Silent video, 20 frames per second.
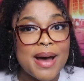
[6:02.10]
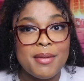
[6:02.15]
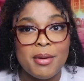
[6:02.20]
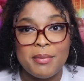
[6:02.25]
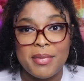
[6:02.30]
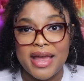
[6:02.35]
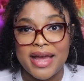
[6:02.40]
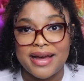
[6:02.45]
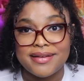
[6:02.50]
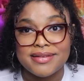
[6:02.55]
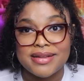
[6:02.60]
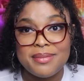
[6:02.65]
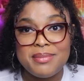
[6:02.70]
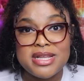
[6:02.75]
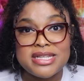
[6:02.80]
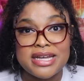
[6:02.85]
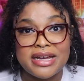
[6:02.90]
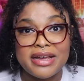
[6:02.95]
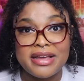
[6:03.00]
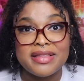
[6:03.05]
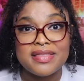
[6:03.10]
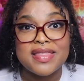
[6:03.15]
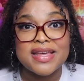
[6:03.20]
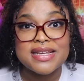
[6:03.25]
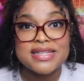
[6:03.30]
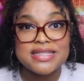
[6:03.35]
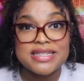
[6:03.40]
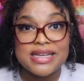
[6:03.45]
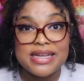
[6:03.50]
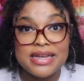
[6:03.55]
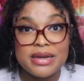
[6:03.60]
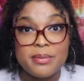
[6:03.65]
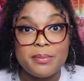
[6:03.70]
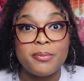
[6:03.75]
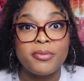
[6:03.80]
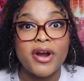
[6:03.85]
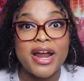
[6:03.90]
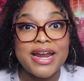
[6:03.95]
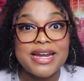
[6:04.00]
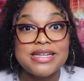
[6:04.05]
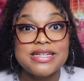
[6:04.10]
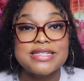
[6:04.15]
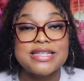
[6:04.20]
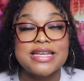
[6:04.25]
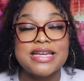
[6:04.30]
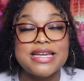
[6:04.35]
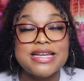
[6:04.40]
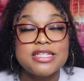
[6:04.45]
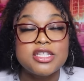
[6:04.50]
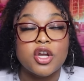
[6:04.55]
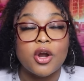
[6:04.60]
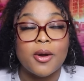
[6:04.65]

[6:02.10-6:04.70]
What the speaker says: mama mia, let me tell you, this scene, Brandy's ends